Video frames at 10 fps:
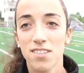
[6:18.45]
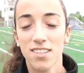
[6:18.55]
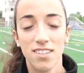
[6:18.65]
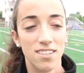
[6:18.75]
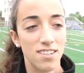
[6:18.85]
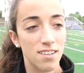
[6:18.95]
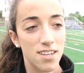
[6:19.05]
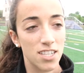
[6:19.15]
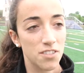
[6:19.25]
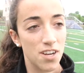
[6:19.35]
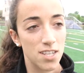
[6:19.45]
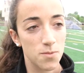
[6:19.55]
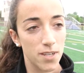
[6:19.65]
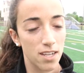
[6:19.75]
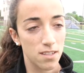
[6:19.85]
And Dr.
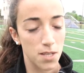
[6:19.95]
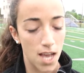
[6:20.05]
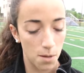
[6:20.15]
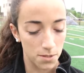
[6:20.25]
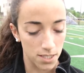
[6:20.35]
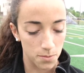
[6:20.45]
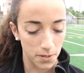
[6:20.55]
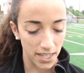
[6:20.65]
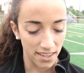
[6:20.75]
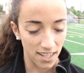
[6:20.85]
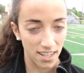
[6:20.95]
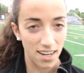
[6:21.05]
Rozbruch helped explain that